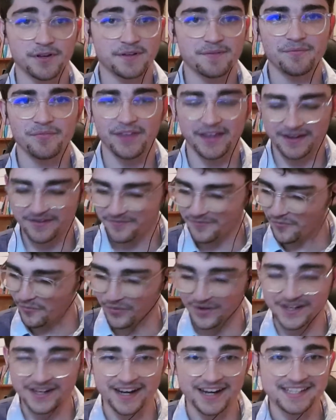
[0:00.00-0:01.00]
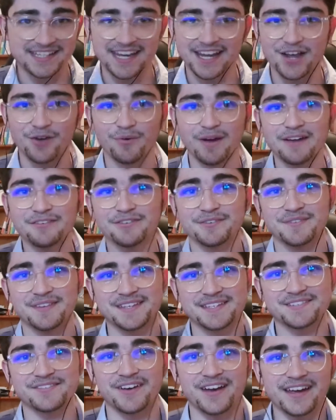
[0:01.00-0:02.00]
like, what did I take away from
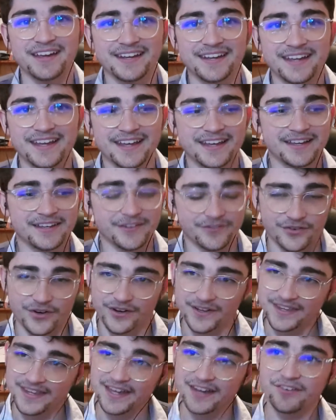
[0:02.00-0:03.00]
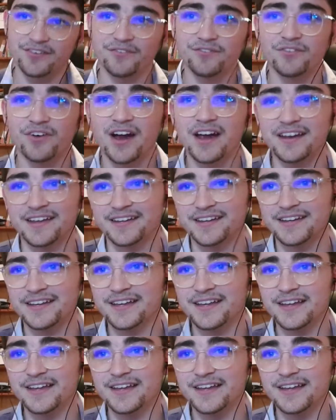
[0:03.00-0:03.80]
this, right? You've got there in writing.